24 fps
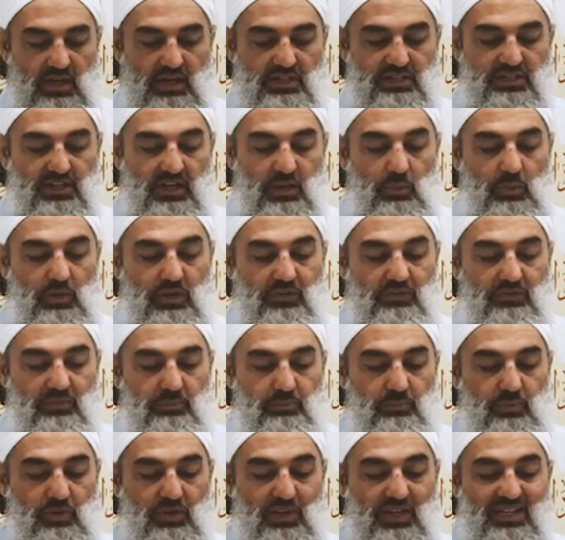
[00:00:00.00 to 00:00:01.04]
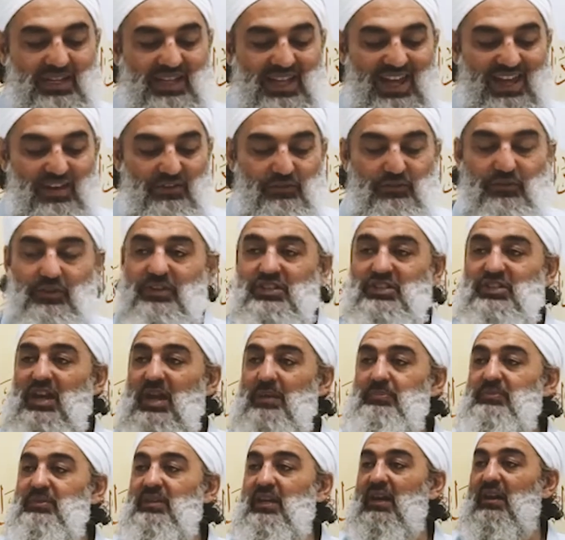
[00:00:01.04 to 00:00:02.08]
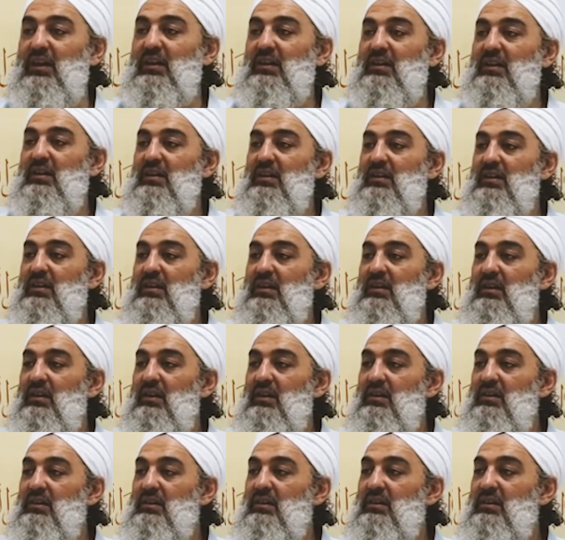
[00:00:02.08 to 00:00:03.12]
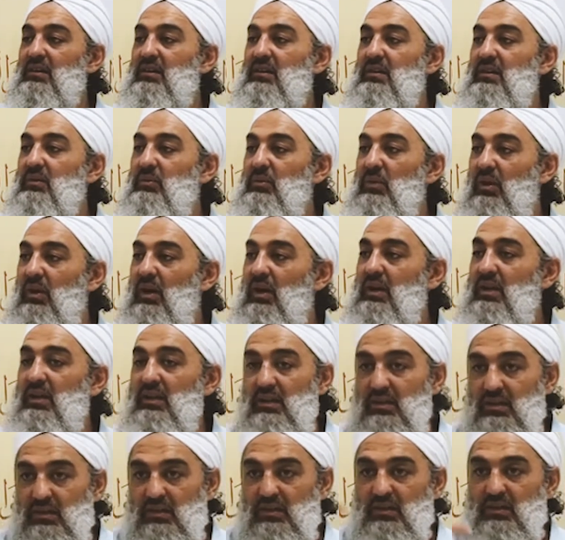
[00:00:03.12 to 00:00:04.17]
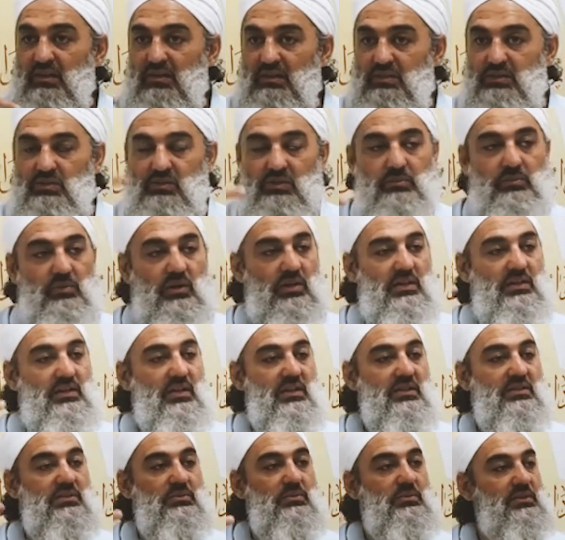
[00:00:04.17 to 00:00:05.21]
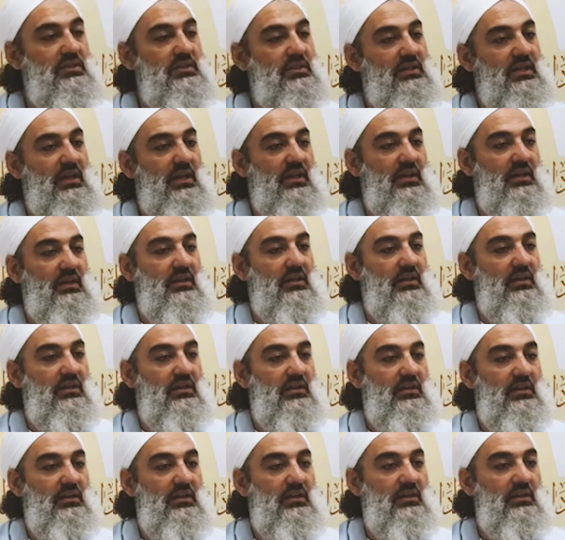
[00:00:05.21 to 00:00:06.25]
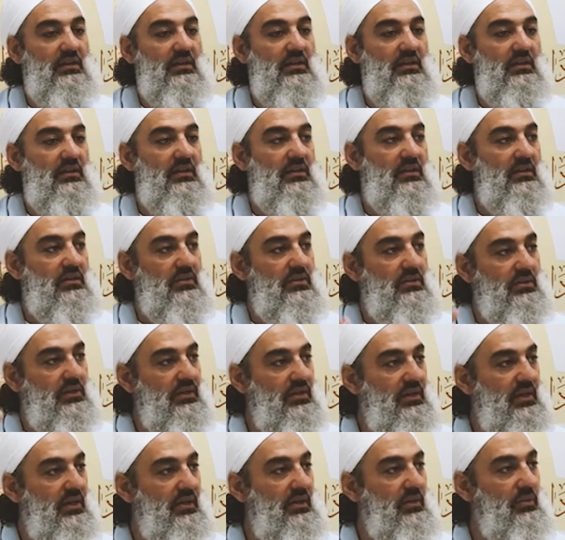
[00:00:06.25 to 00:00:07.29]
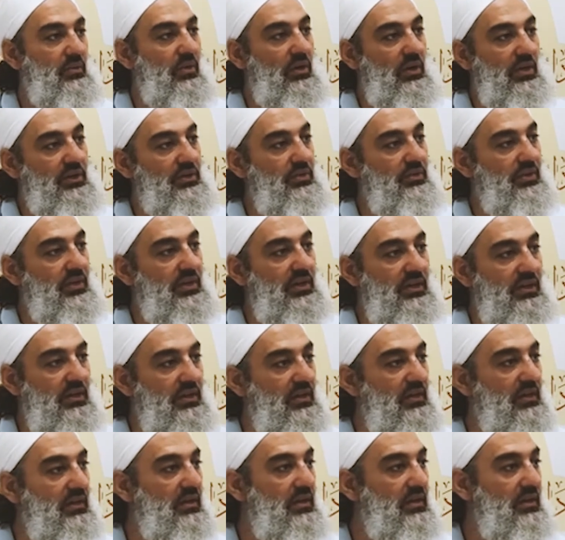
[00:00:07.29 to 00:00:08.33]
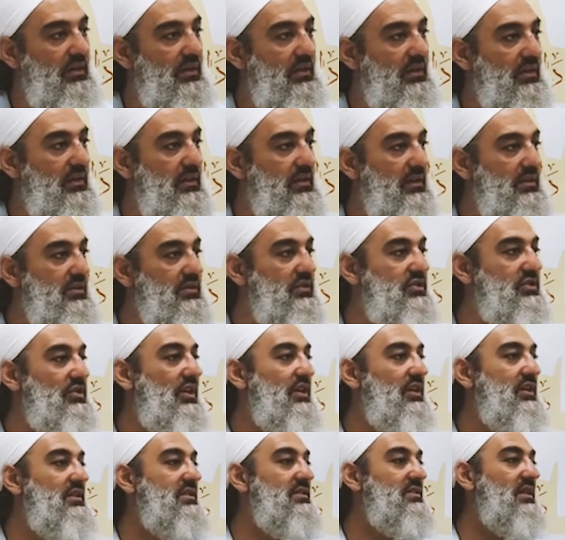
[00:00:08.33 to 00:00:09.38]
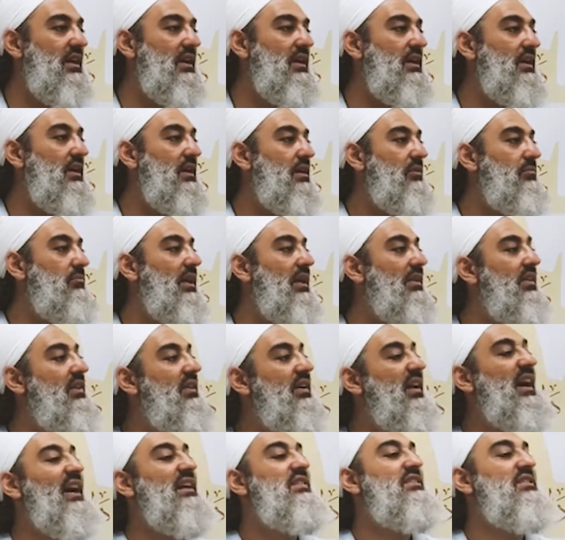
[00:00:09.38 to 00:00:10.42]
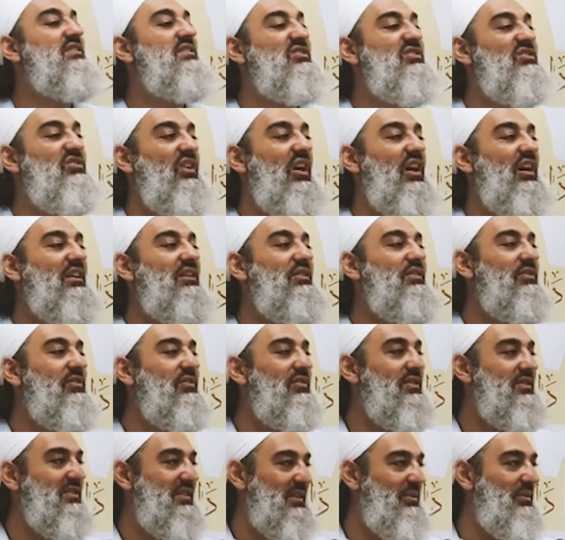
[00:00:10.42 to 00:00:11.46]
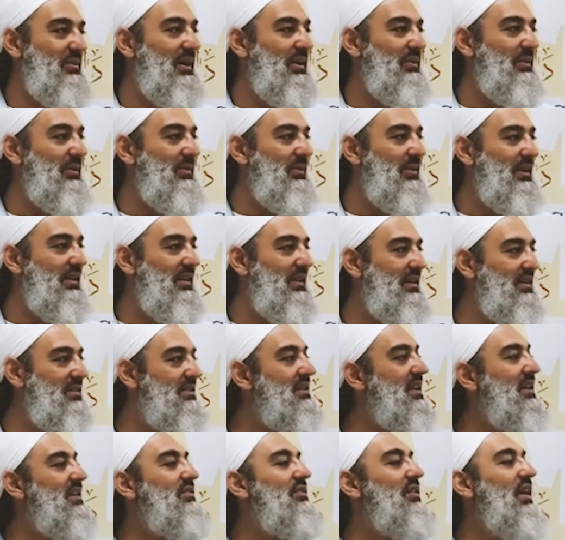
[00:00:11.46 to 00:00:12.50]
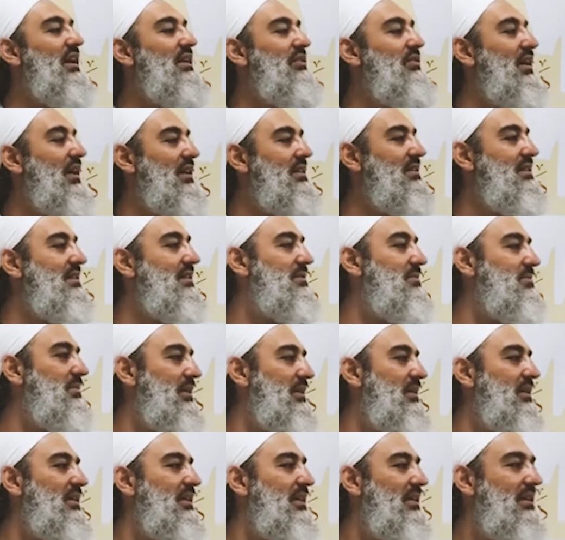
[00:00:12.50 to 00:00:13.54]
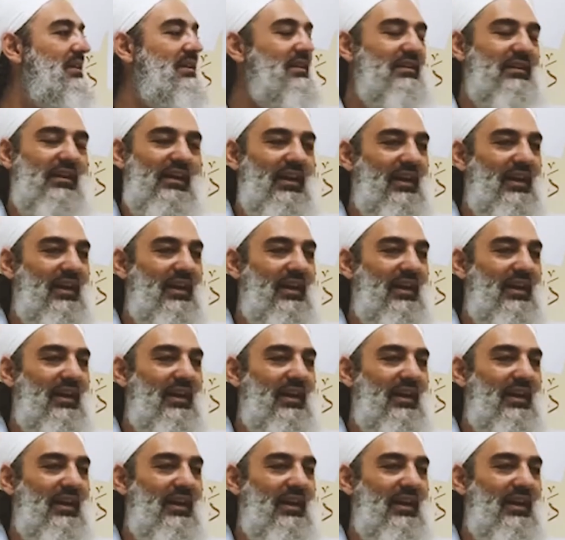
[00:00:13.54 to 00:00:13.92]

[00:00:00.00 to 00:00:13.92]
He said, "I would have put it in every chapter." Why? To remind us, where are you going? Where are you going? Why are you reading? Is it so you can say, "Brother, that hadith is da'if. Is that why we're reading? Is that a da'if hadith, bro? I